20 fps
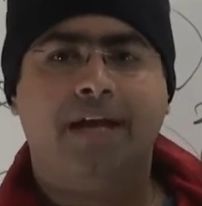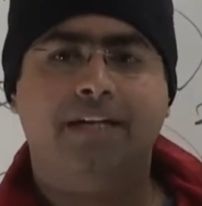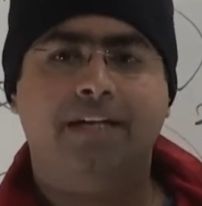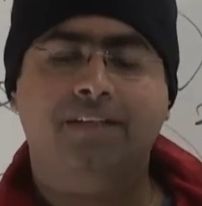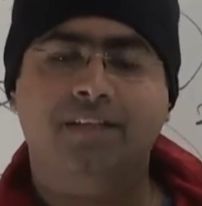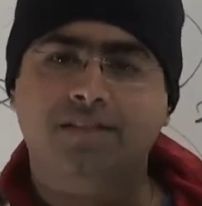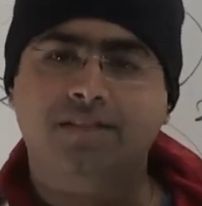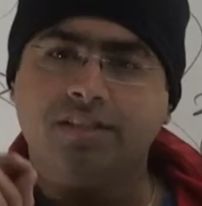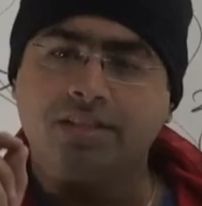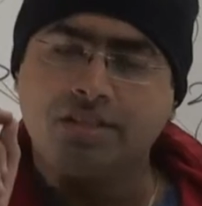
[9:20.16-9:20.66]

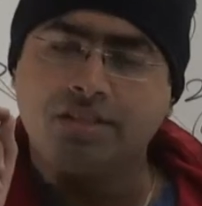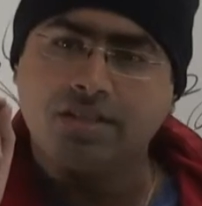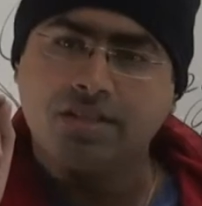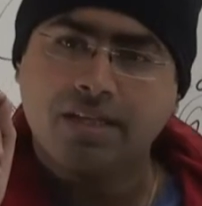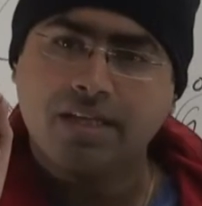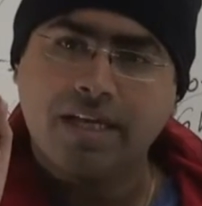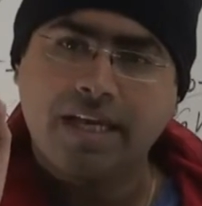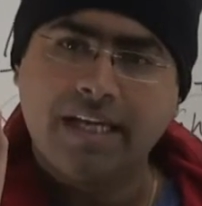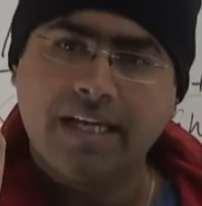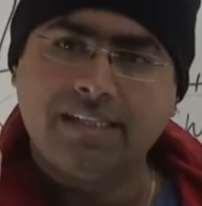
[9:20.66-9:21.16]
This
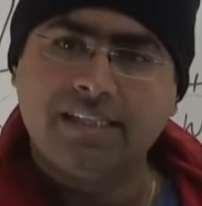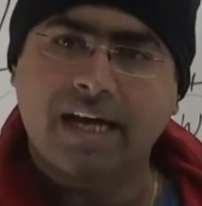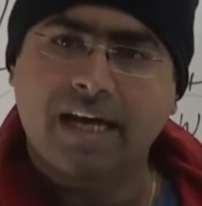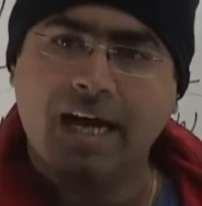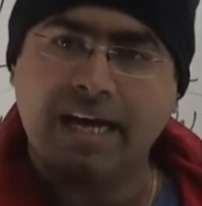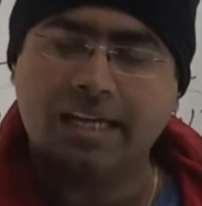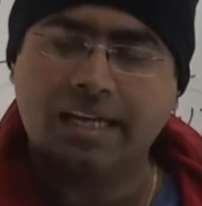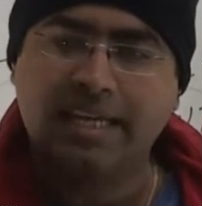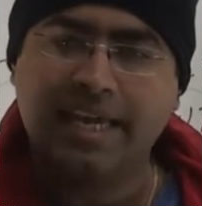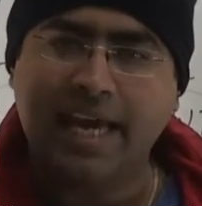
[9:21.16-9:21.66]
is
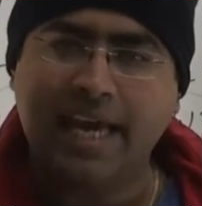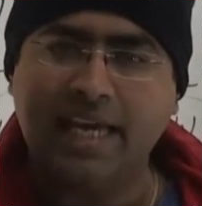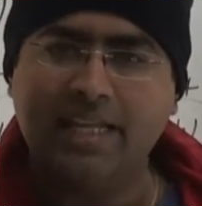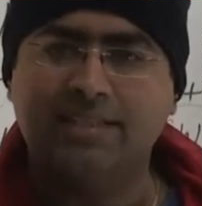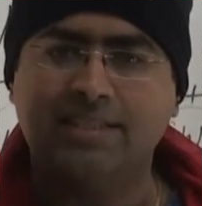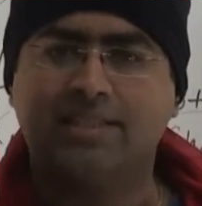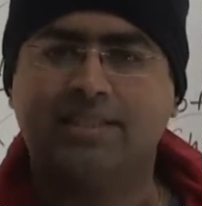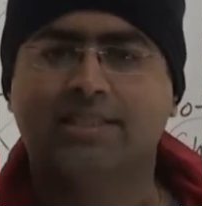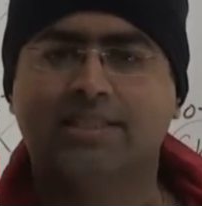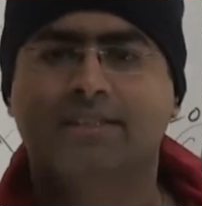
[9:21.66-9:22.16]

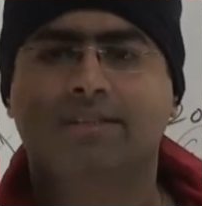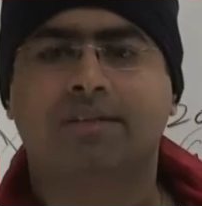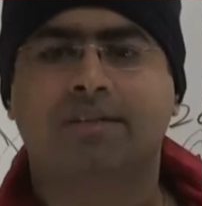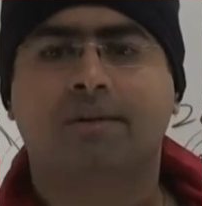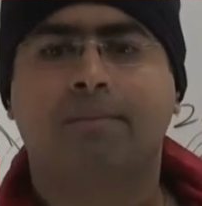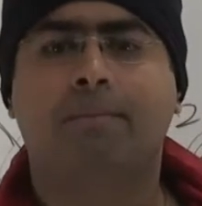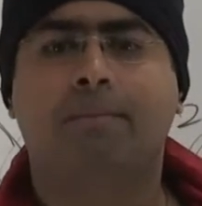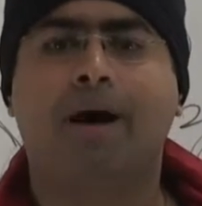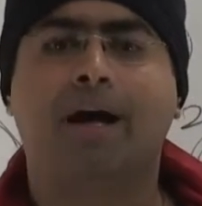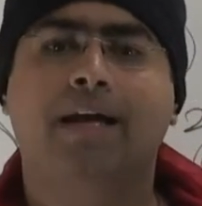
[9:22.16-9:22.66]
against
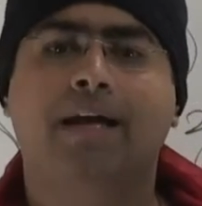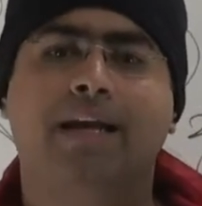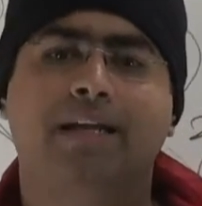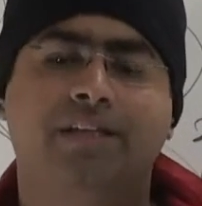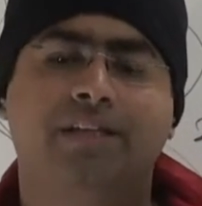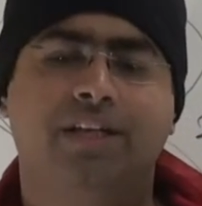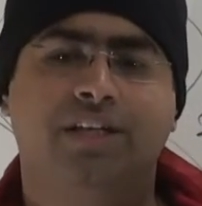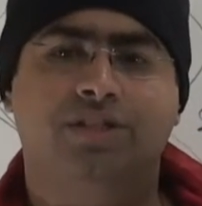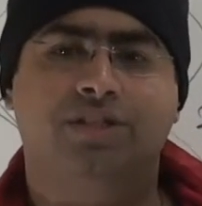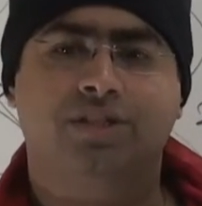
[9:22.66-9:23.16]

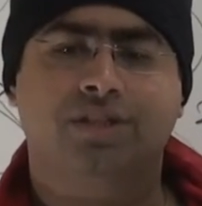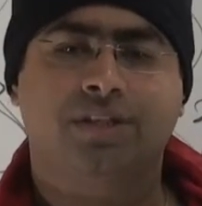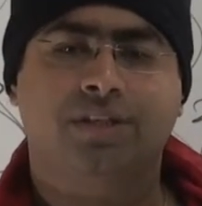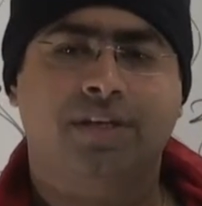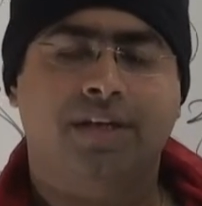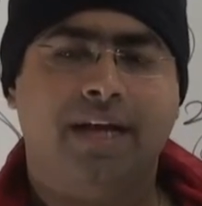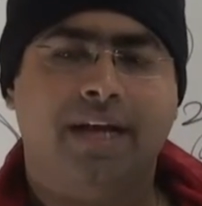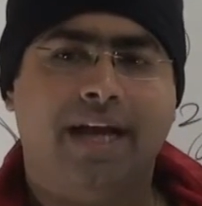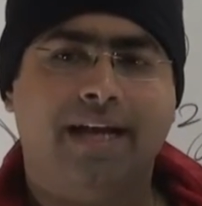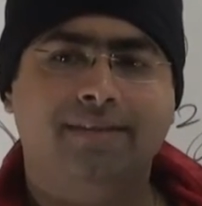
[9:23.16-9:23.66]
Bangladesh,
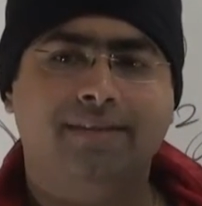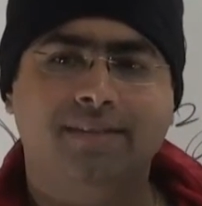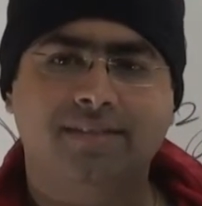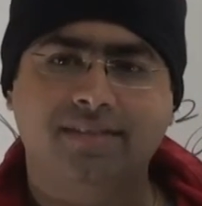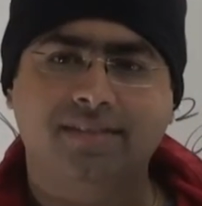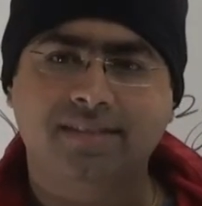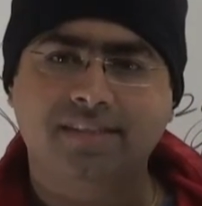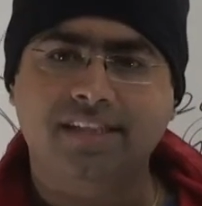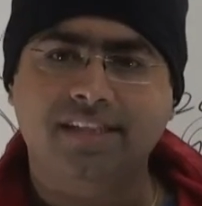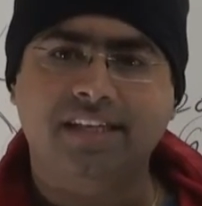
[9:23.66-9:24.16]
and
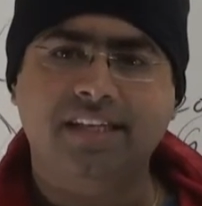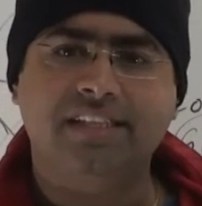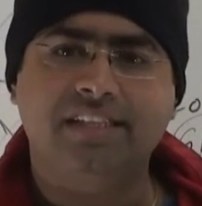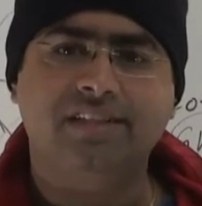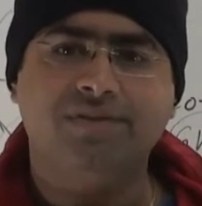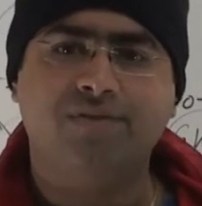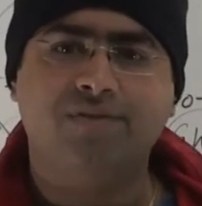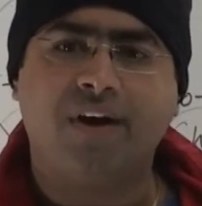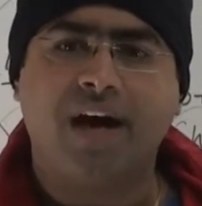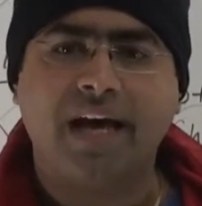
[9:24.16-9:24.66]
this is the
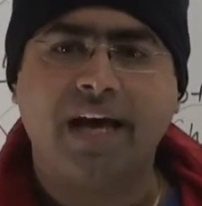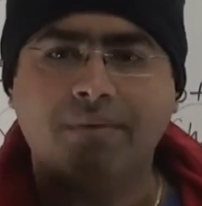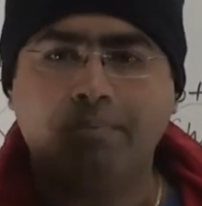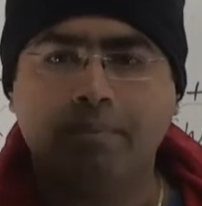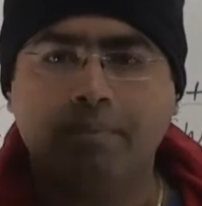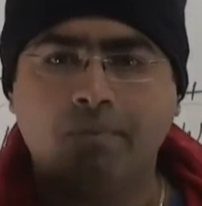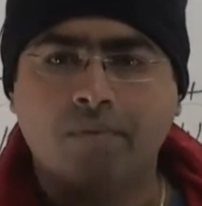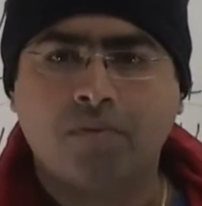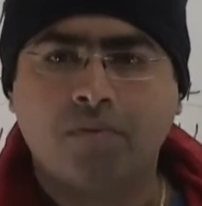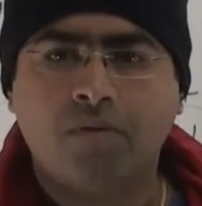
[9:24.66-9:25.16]
reason
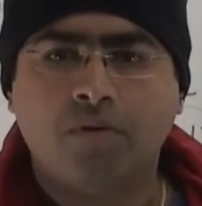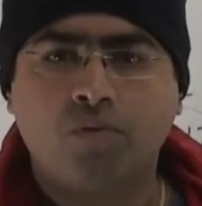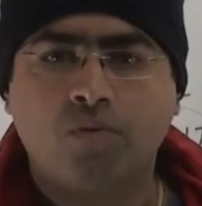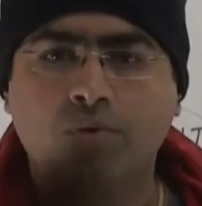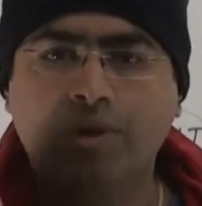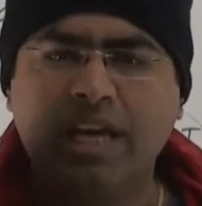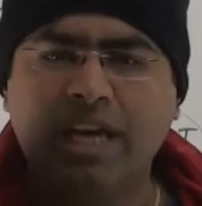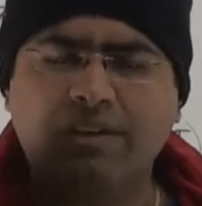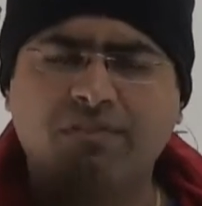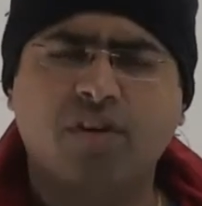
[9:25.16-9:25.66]
why
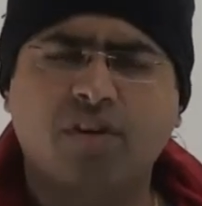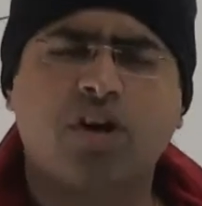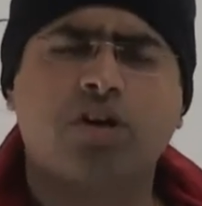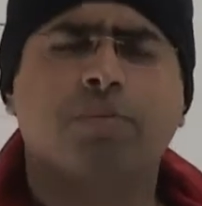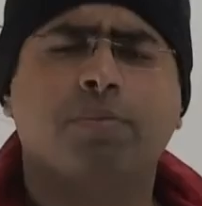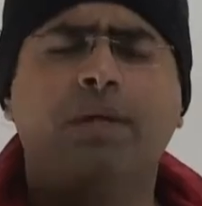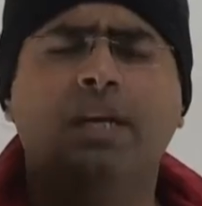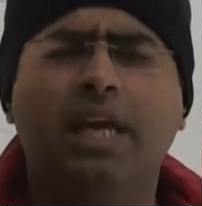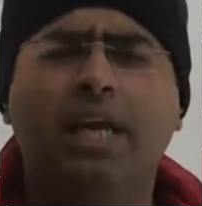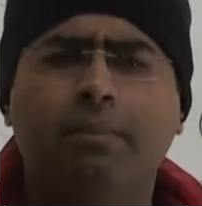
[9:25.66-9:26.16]
we have
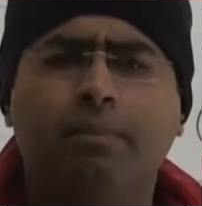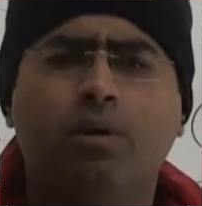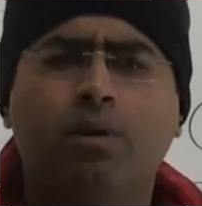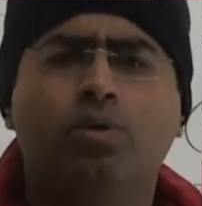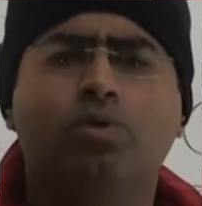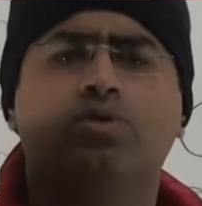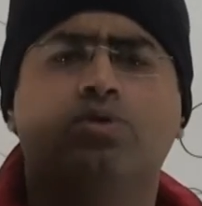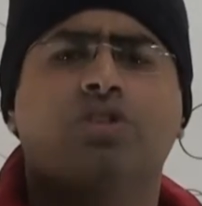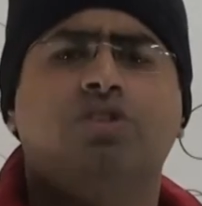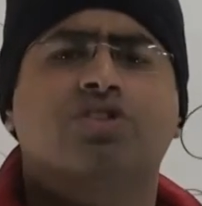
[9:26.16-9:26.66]
not been able
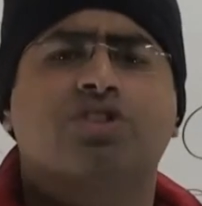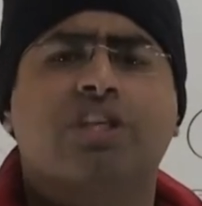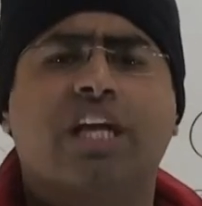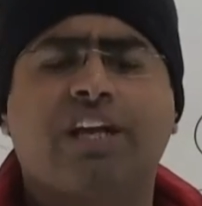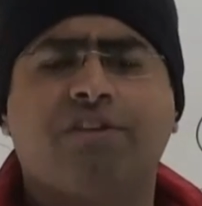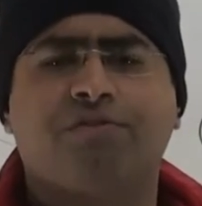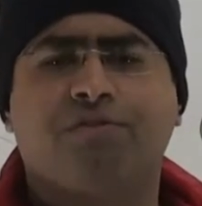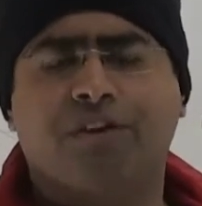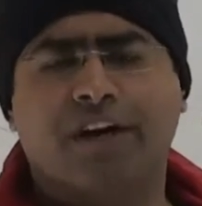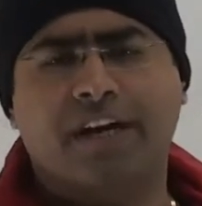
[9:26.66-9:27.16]
to
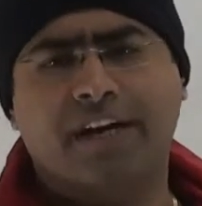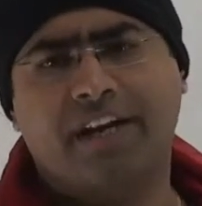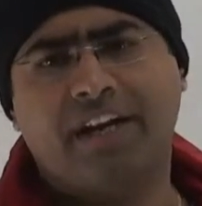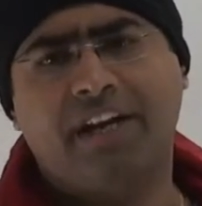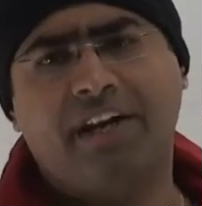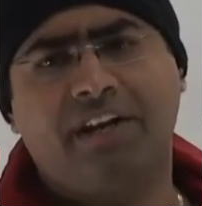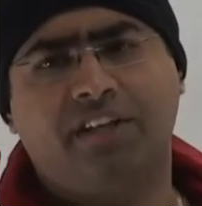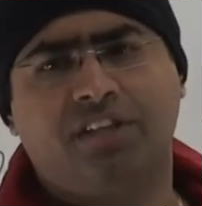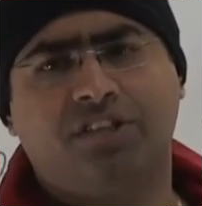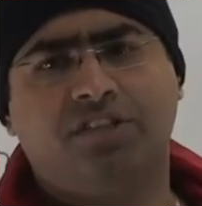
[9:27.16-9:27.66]
sustain
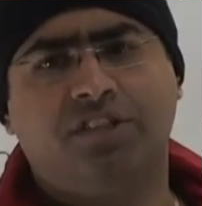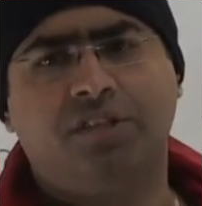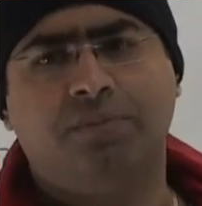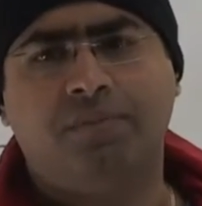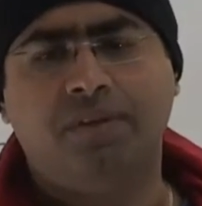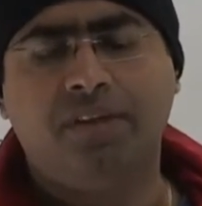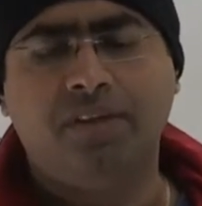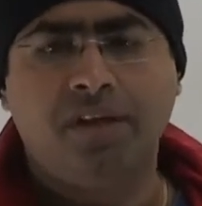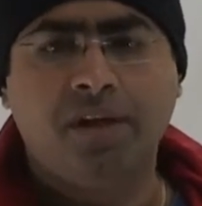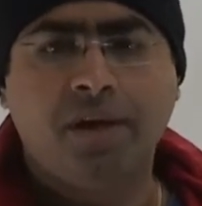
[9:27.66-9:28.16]
friendly relationship
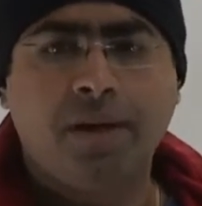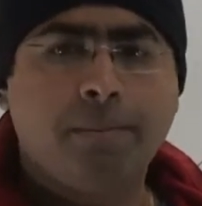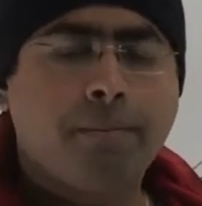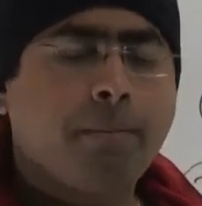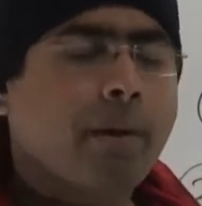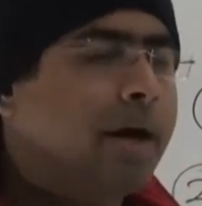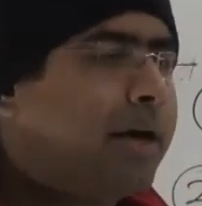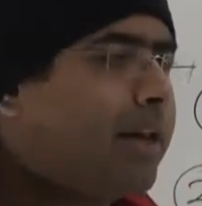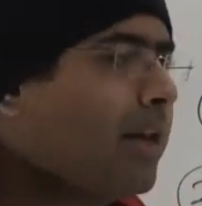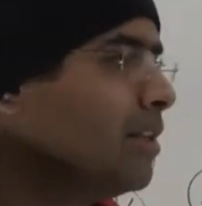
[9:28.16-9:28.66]
with
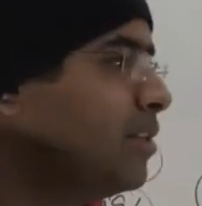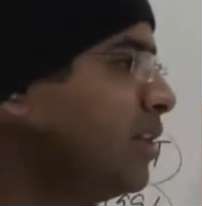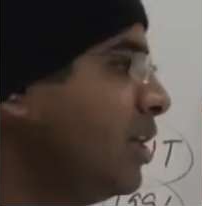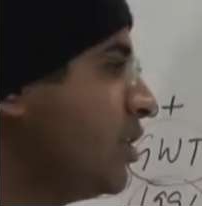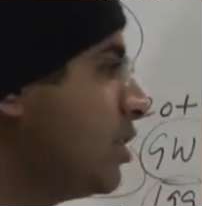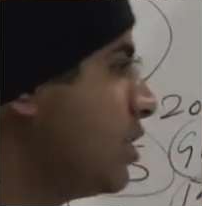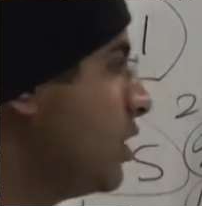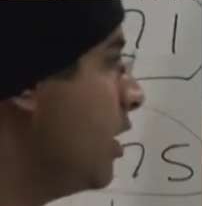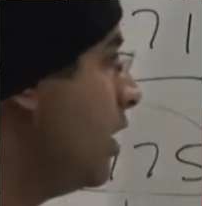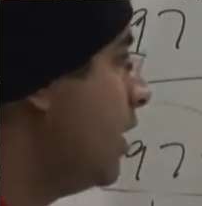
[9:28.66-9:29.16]

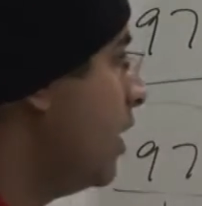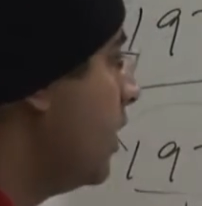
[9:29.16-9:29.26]
Bangladesh.